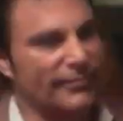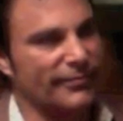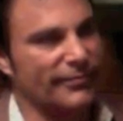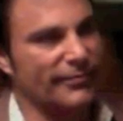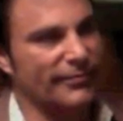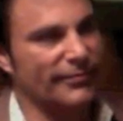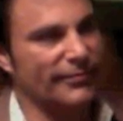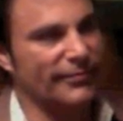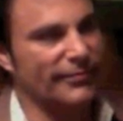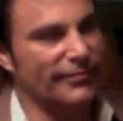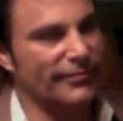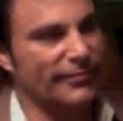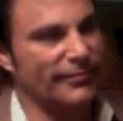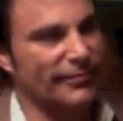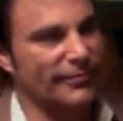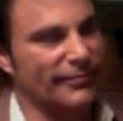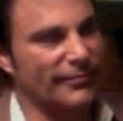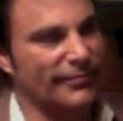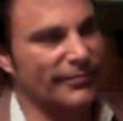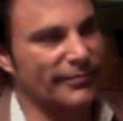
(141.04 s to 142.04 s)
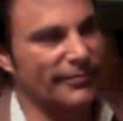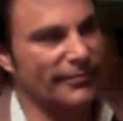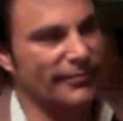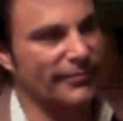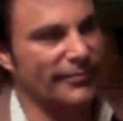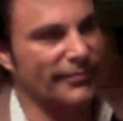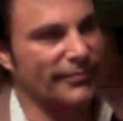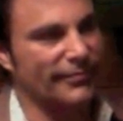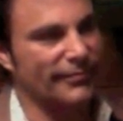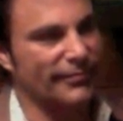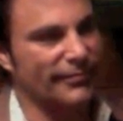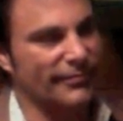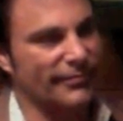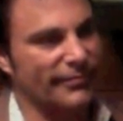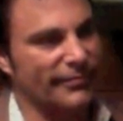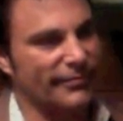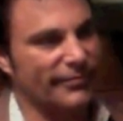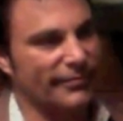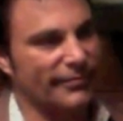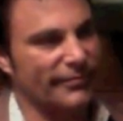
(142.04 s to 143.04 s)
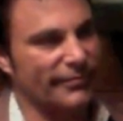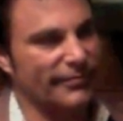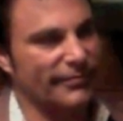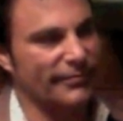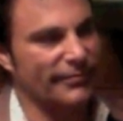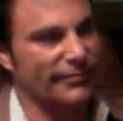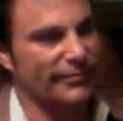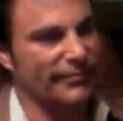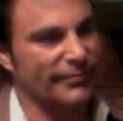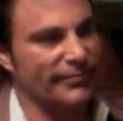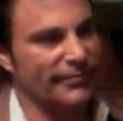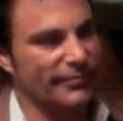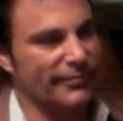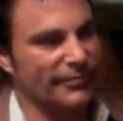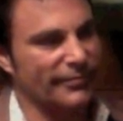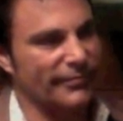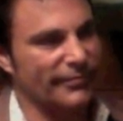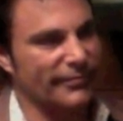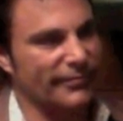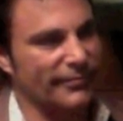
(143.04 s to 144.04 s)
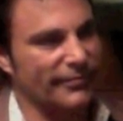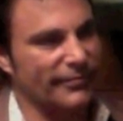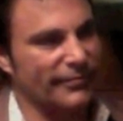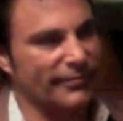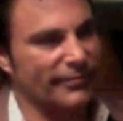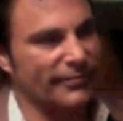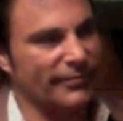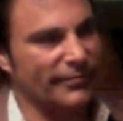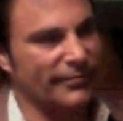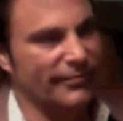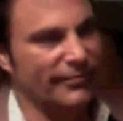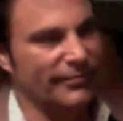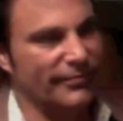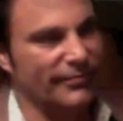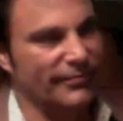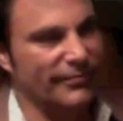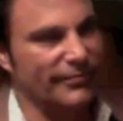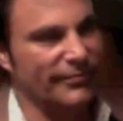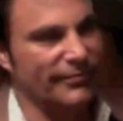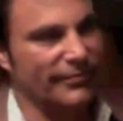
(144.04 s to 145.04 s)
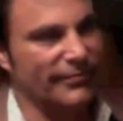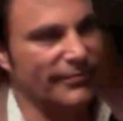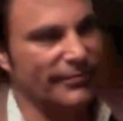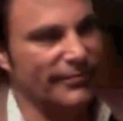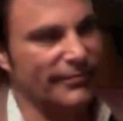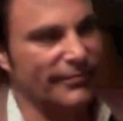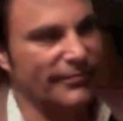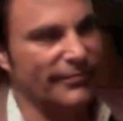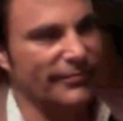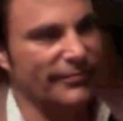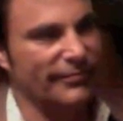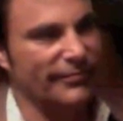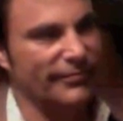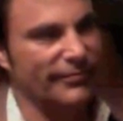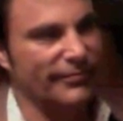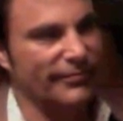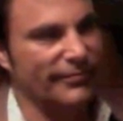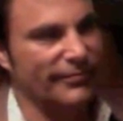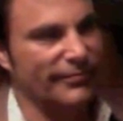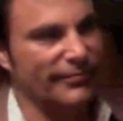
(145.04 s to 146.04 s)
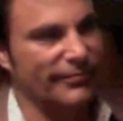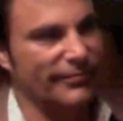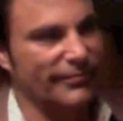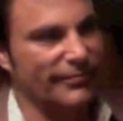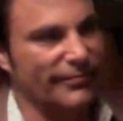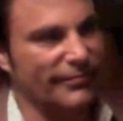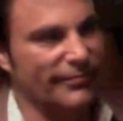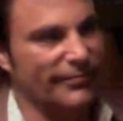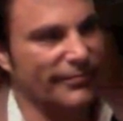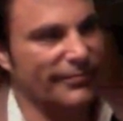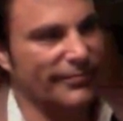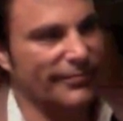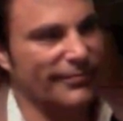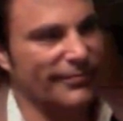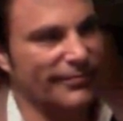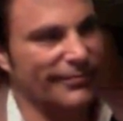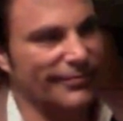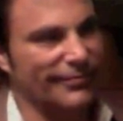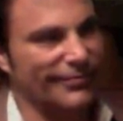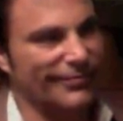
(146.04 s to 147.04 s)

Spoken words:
No words are spoken by the person on screen.